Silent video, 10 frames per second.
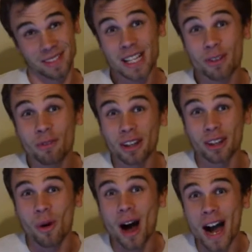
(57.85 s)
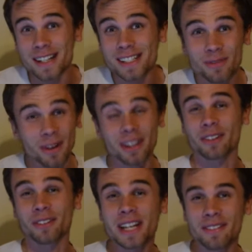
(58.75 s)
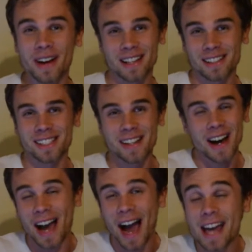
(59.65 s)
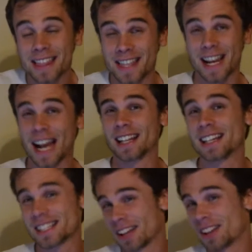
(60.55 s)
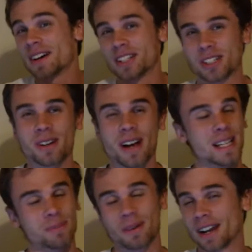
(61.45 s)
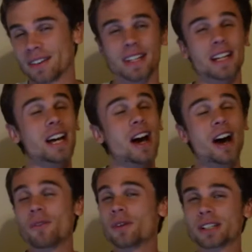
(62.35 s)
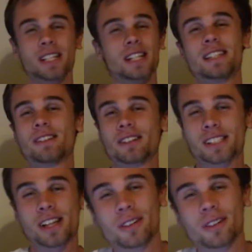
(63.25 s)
fun to watch. It's fun to read about. So I think, at least, I don't know about you guys, but I mean, let's go